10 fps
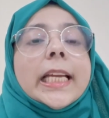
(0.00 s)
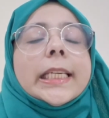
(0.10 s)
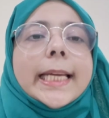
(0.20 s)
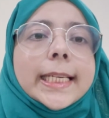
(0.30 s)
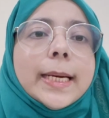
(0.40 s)

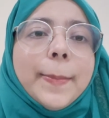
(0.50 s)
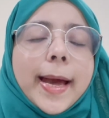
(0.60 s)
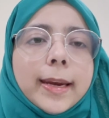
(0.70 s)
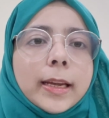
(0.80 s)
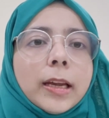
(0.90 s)
Dental
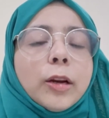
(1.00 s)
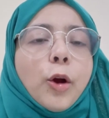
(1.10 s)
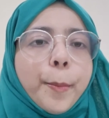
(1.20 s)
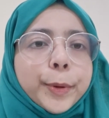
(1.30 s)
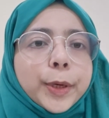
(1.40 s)
mannequin
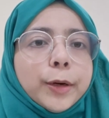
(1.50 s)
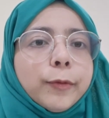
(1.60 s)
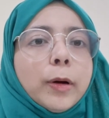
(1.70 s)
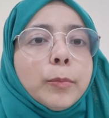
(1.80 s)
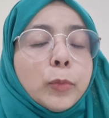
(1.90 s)
component
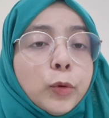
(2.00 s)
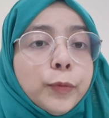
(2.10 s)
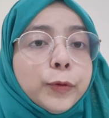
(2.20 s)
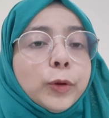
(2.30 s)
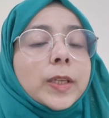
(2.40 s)
will
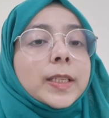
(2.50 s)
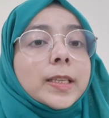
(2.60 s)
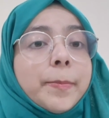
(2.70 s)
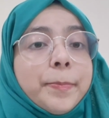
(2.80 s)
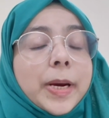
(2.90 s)
move to the
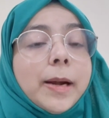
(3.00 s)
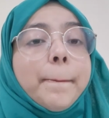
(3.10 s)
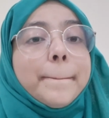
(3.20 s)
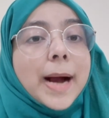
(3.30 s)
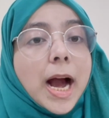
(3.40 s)
separate
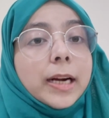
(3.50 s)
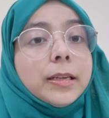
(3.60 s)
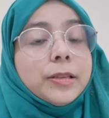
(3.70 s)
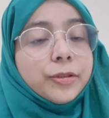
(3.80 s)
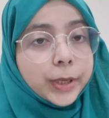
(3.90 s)
part
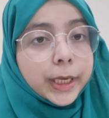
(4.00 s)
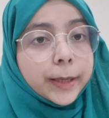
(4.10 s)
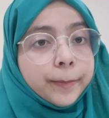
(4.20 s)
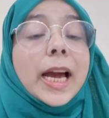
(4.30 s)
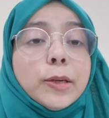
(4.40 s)

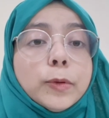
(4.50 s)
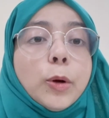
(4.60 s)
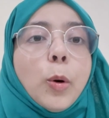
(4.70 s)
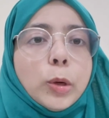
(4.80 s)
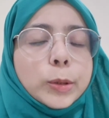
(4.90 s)
three. That would
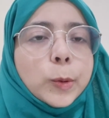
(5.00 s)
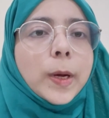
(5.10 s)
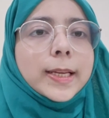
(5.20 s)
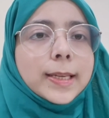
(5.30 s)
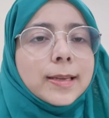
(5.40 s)
also
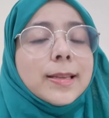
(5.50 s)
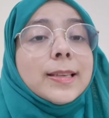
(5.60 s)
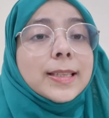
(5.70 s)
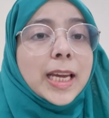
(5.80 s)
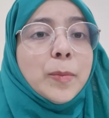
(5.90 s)
assess the
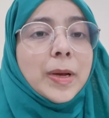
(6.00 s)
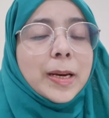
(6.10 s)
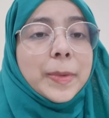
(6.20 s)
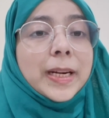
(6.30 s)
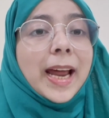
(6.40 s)
same
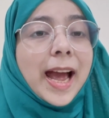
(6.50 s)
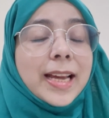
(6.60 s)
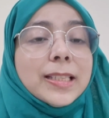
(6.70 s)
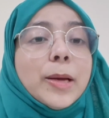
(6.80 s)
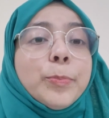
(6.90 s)
element
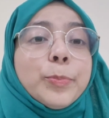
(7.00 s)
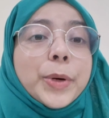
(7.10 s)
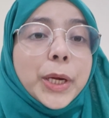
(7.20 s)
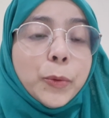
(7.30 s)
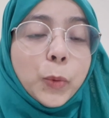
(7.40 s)
as the
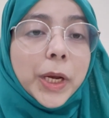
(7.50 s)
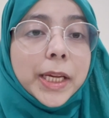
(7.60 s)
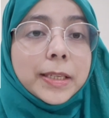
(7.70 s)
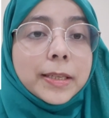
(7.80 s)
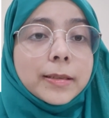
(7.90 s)

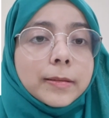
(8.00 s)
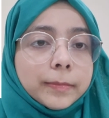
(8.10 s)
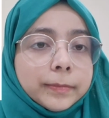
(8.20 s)
previous,